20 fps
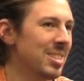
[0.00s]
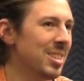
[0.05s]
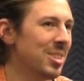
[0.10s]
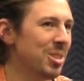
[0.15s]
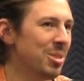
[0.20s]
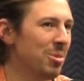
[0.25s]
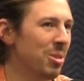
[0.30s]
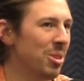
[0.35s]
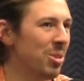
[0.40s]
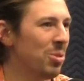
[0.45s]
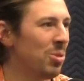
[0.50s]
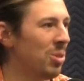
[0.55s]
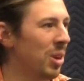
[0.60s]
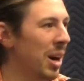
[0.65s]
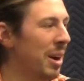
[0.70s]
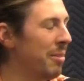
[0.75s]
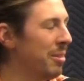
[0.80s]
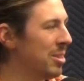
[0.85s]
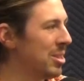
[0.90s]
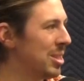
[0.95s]
actually really cool. I
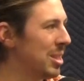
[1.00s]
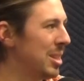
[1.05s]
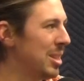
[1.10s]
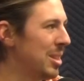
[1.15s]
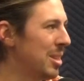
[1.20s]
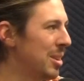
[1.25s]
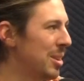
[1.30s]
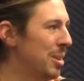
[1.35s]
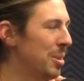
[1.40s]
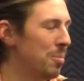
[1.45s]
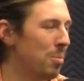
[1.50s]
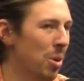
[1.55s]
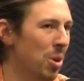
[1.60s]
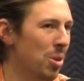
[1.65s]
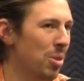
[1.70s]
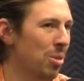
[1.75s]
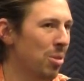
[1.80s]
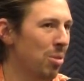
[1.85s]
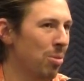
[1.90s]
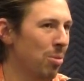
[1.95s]
haven't seen a
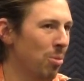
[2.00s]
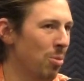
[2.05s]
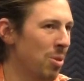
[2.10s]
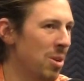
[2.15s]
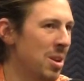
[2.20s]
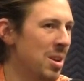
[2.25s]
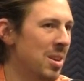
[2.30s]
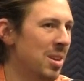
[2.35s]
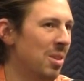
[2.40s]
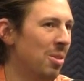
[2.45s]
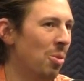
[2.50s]
Mark III in